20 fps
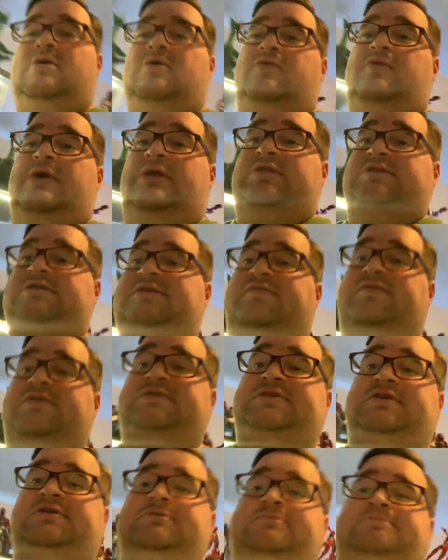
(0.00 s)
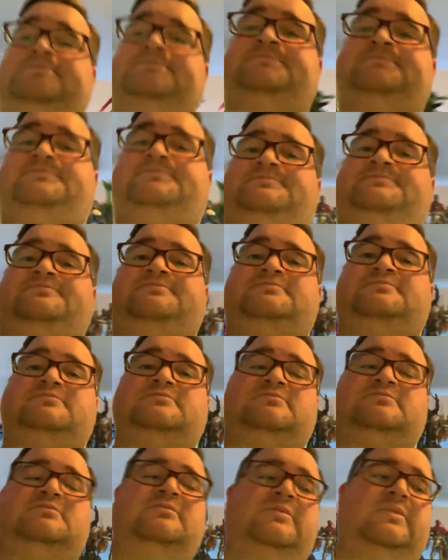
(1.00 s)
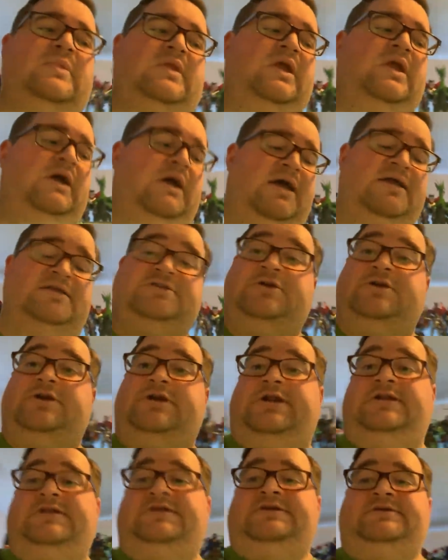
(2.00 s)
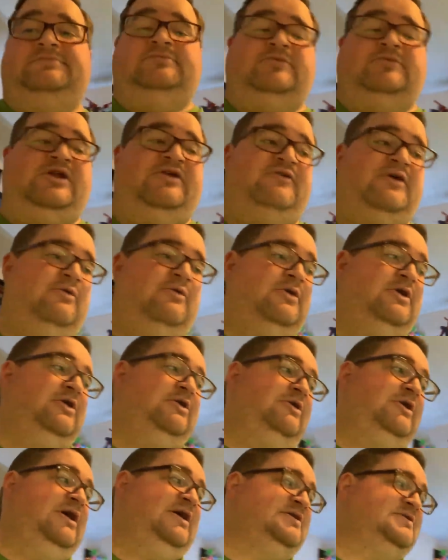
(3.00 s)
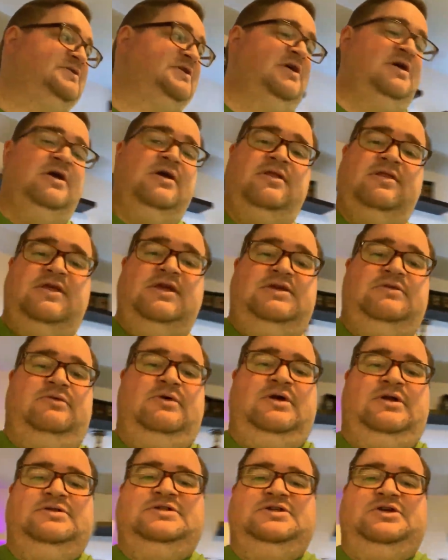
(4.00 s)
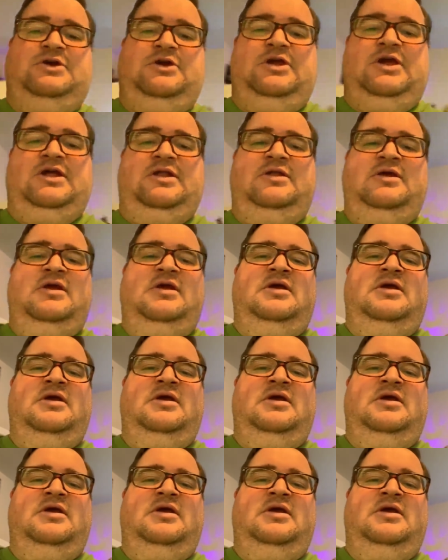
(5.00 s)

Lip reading: relatively soon and turn it into whatever I want to do next. Well, I'll show you again.